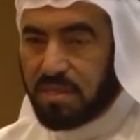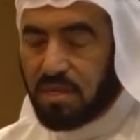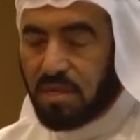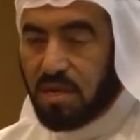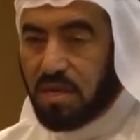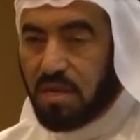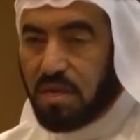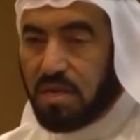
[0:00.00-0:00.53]

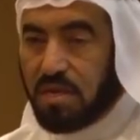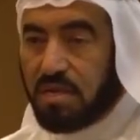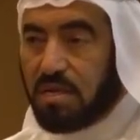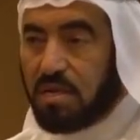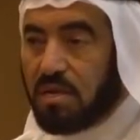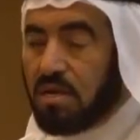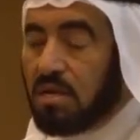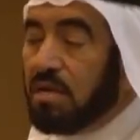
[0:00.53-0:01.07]

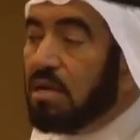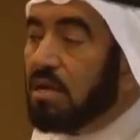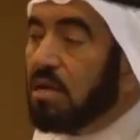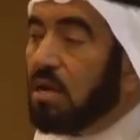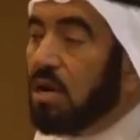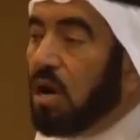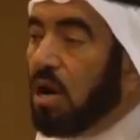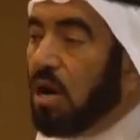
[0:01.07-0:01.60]

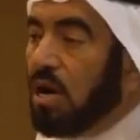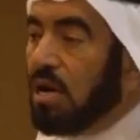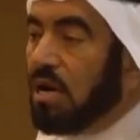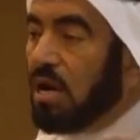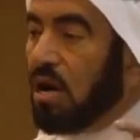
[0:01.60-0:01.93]
(silence)